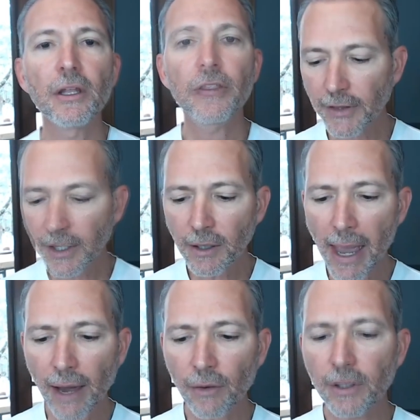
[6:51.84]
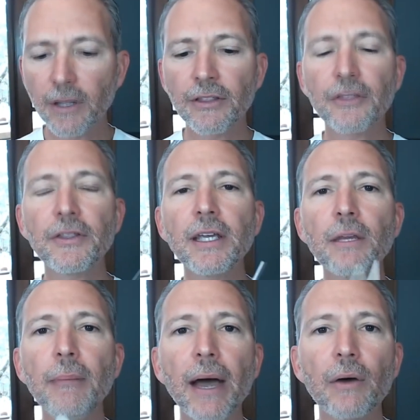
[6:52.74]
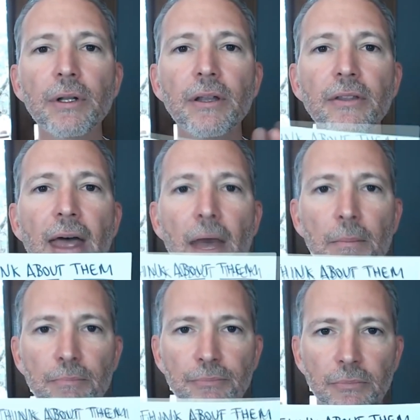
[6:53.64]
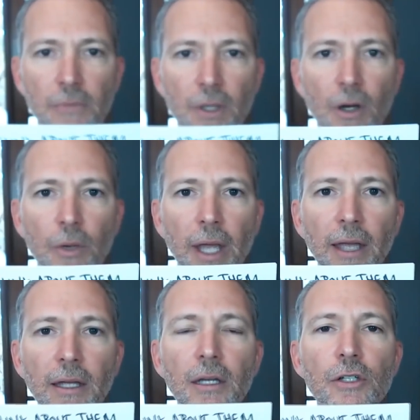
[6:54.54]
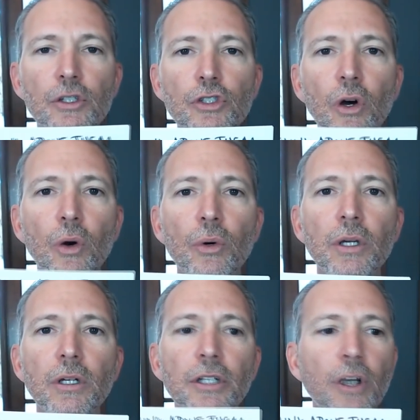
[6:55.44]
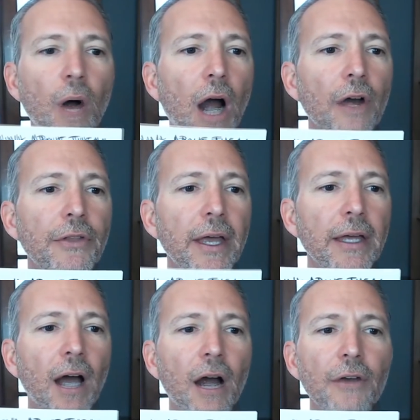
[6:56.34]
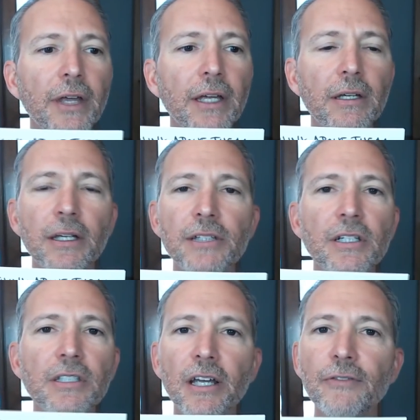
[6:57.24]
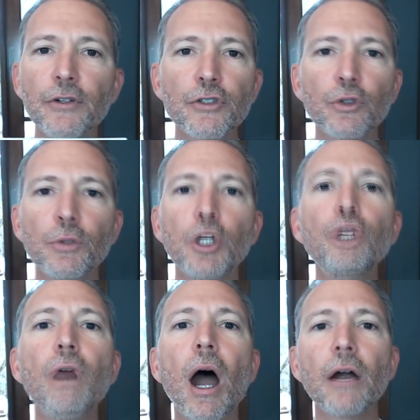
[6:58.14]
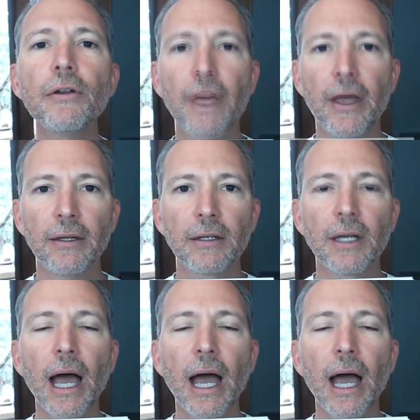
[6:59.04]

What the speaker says: Think about them, okay? So, is it a diverse group? Who are they?